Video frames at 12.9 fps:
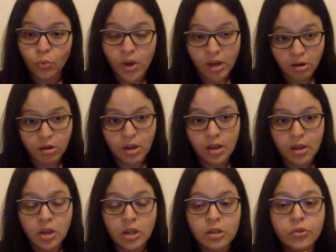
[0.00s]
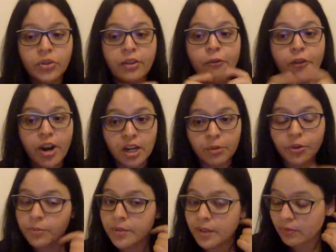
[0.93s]
well. Using variable
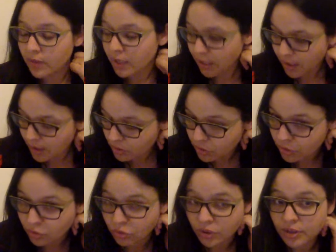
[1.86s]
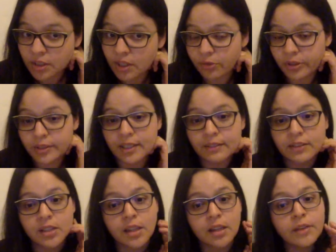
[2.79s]
specific heat is just using table
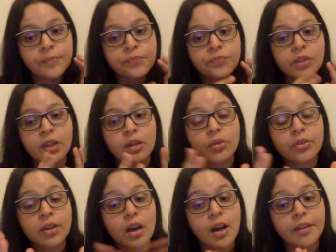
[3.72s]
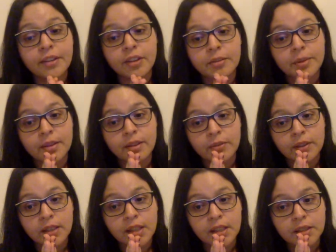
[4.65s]
A17. Using constant specific
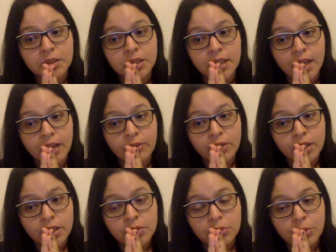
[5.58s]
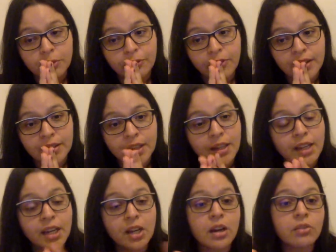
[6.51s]
heat at T average, we would find that at
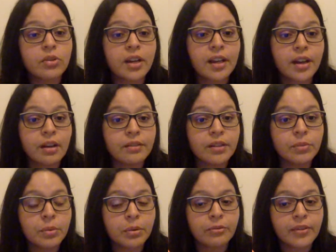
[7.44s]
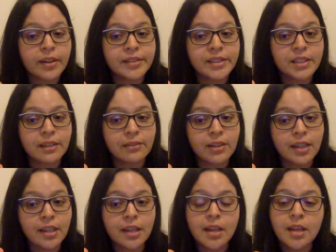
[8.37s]
800 Kelvin, we would find
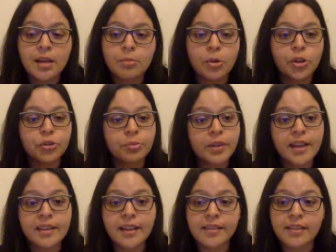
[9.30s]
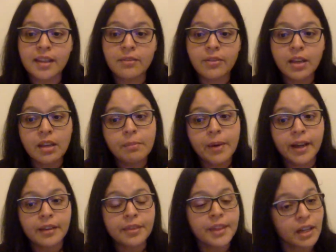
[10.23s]
CV. Multiply that CV by
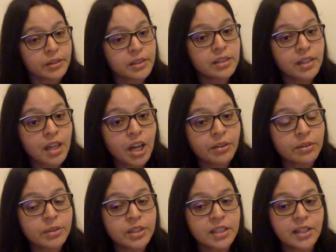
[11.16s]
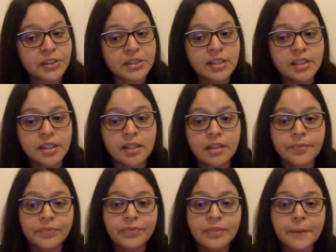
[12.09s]
1000 Kelvin, which is delta T.
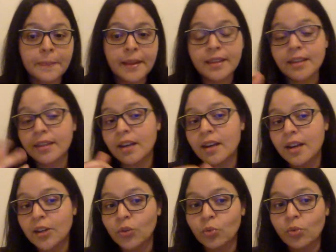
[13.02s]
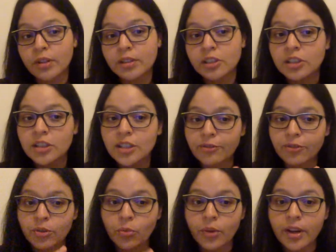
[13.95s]
And then the next one is a
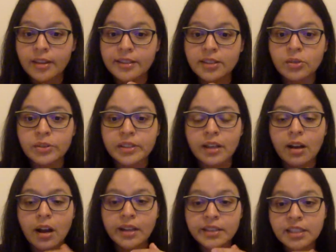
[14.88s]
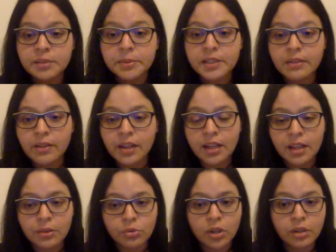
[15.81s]
different way. It's using constant specific heat
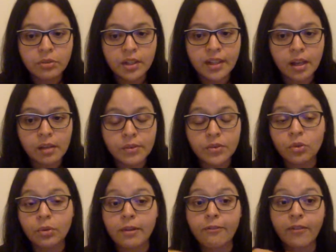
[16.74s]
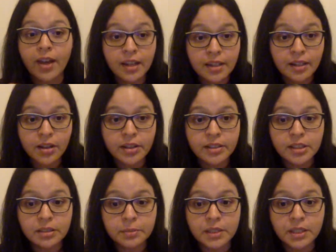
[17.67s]
at 300 Kelvin. So we find that
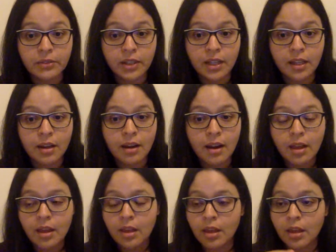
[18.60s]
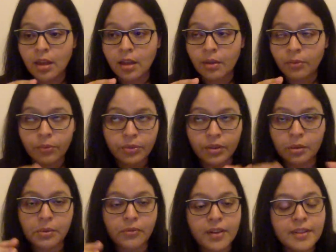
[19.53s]
specific heat
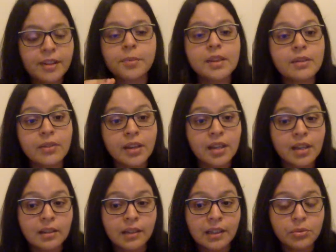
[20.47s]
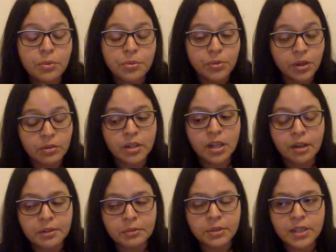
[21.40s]
at 300
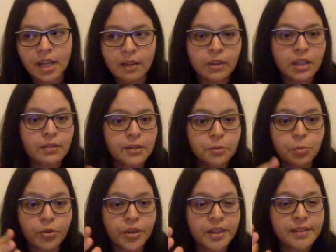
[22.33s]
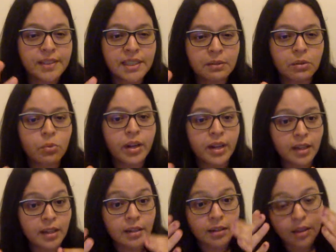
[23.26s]
Kelvin, which I believe is
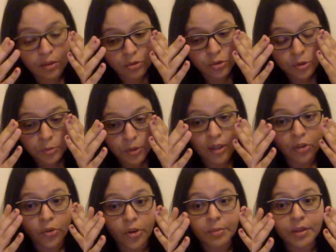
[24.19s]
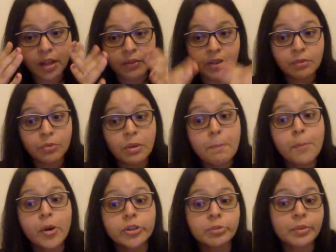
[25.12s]
0.718 kilojoules per kilogram Kelvin. We
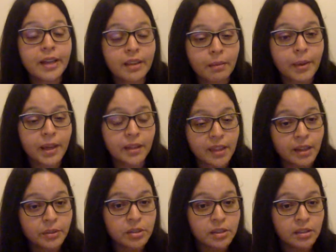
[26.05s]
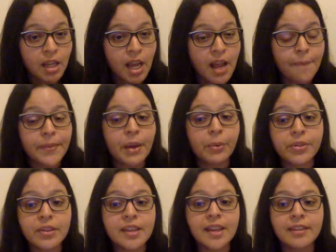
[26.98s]
multiply that by 1000. And we'll
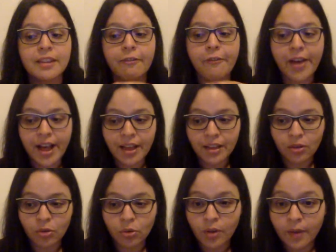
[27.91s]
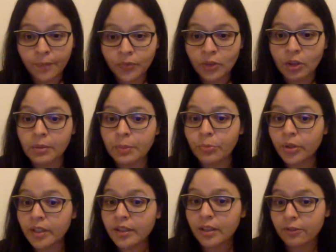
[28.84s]
see that the value will be
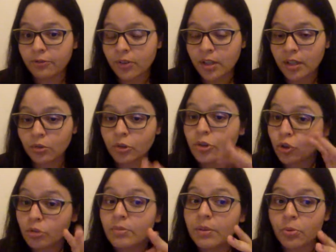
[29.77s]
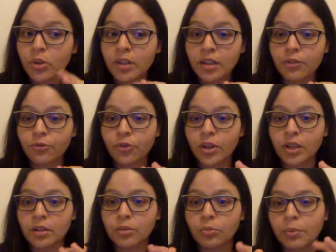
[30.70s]
pretty different, or should be pretty
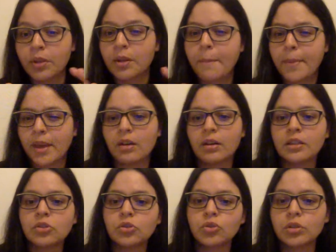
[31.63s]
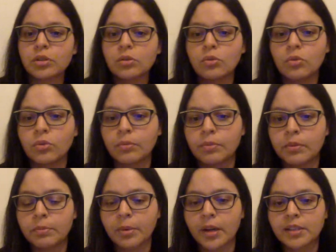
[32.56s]
different, when we compare it to
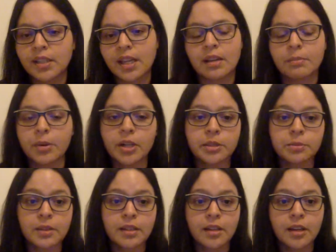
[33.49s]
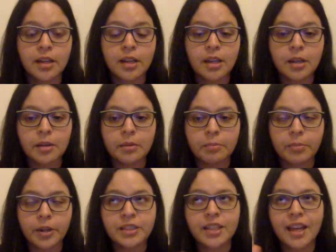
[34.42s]
parts A and parts B.
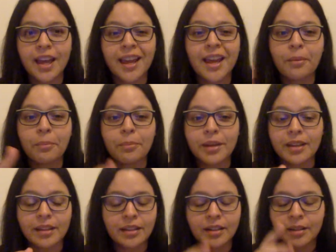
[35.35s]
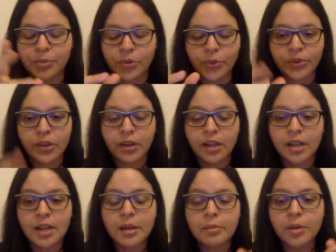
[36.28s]
Parts A and B. So sorry.
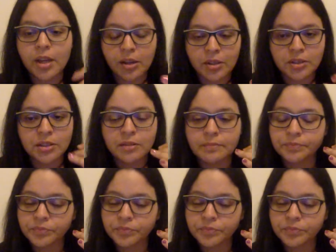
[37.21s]
Because